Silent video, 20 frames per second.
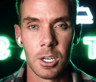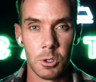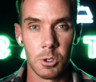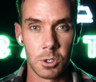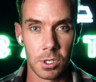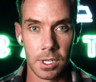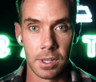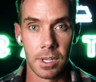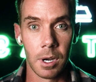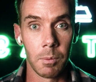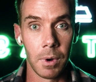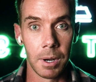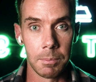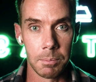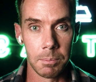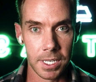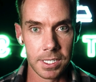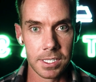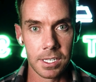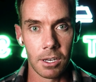Usually, their
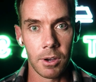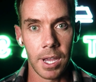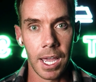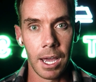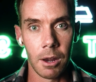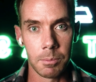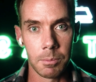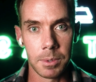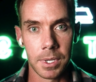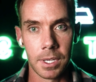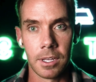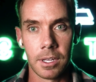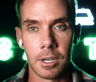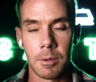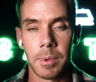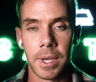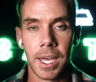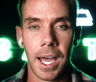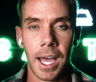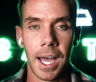red blood cell count will be a
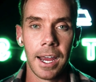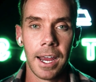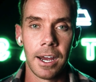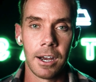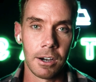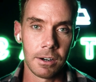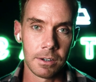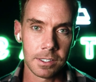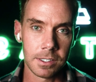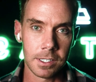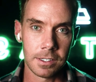little bit higher.